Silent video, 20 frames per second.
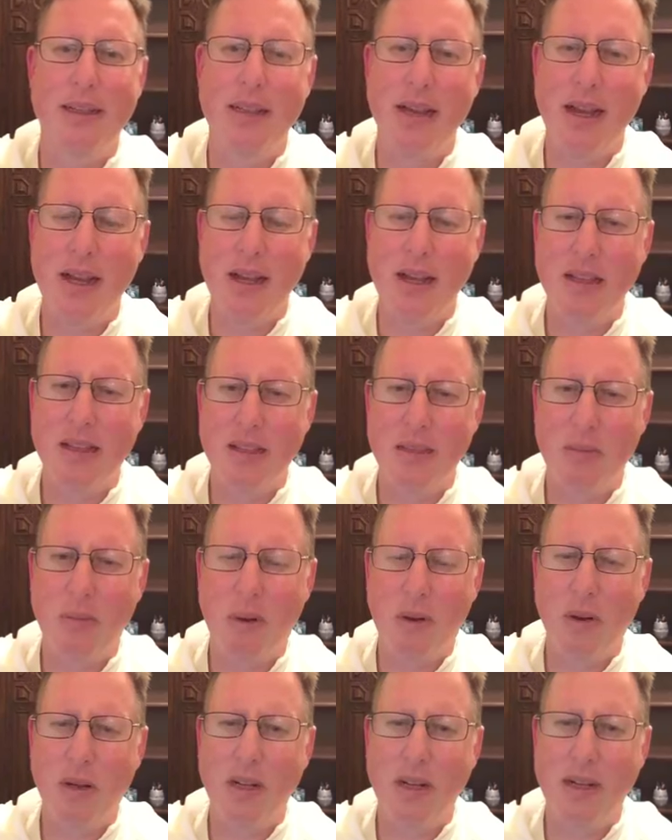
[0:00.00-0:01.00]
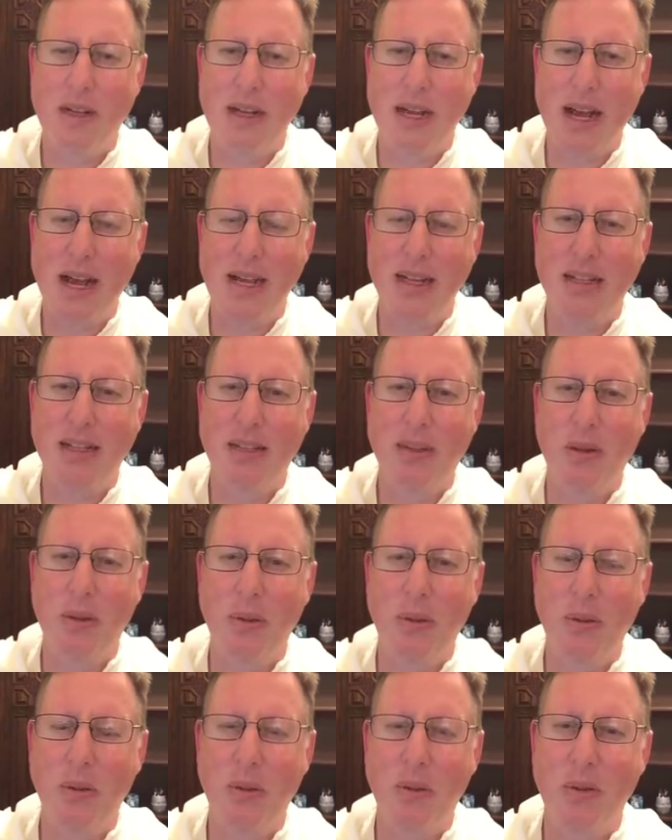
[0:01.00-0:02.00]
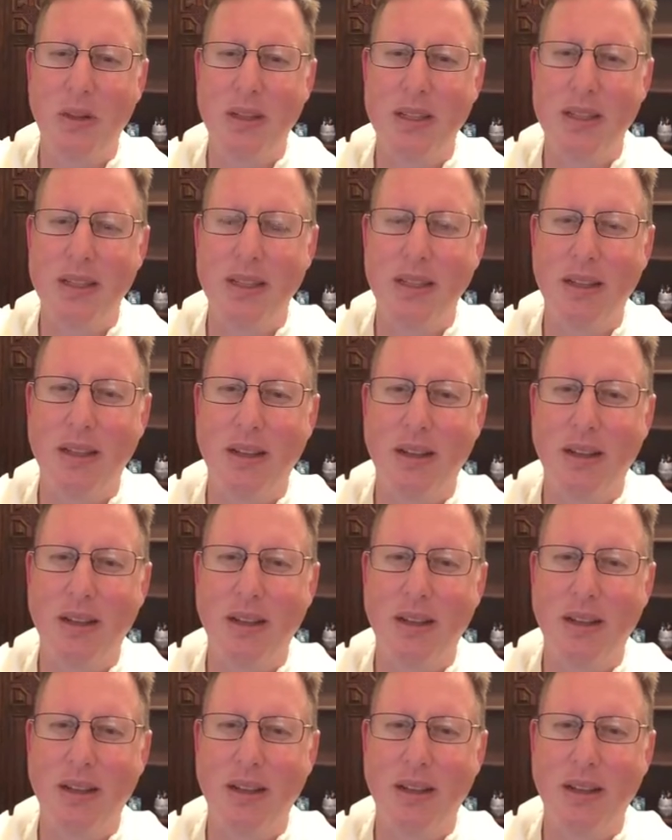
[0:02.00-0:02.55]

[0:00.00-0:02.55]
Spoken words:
It's important not to